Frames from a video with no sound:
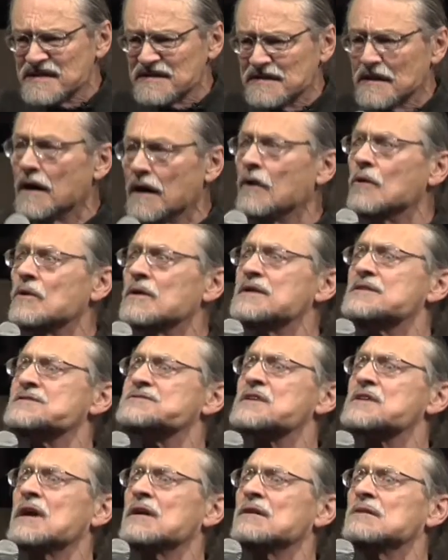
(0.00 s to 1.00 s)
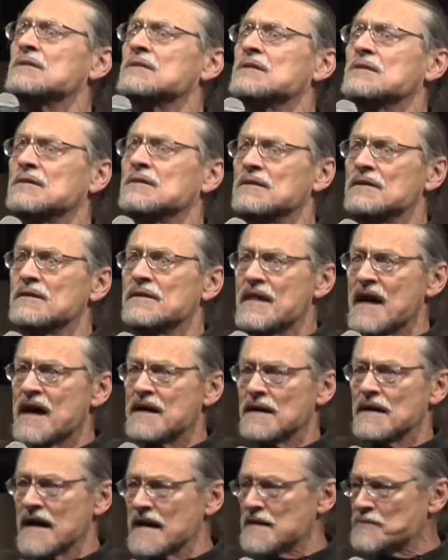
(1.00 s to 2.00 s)
"No," he said,
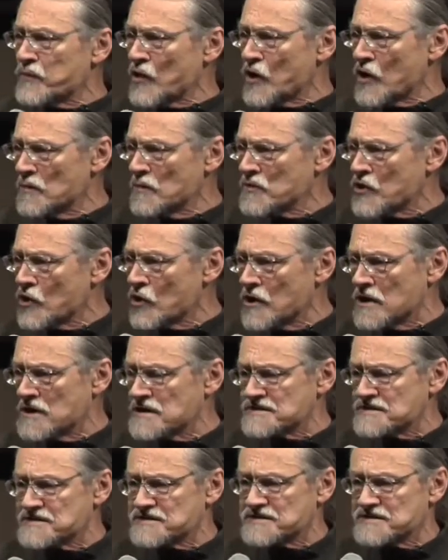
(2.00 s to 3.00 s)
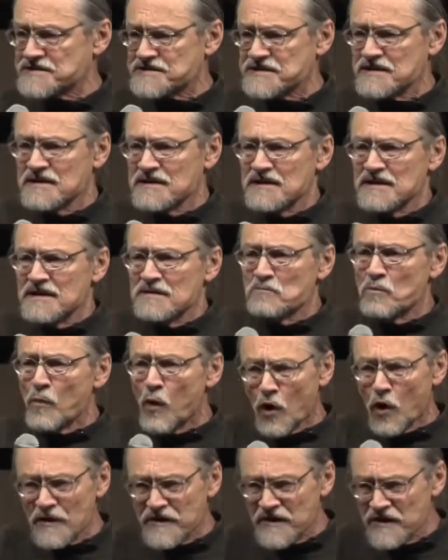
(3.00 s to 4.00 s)
"that light bulb costs
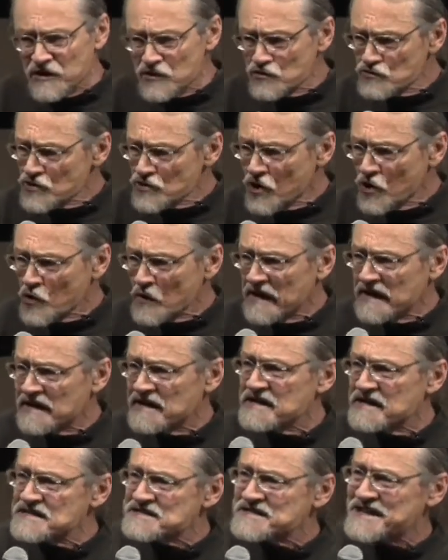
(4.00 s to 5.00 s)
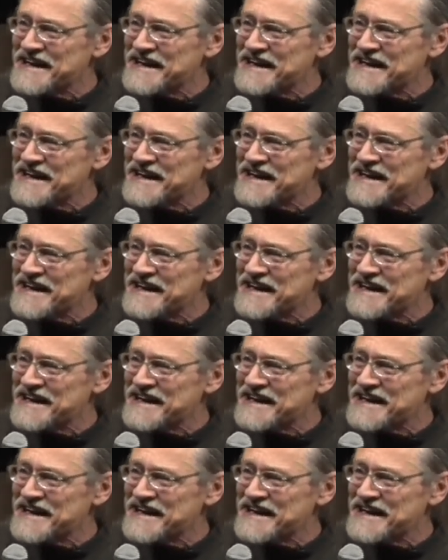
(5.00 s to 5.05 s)
more than you know. It is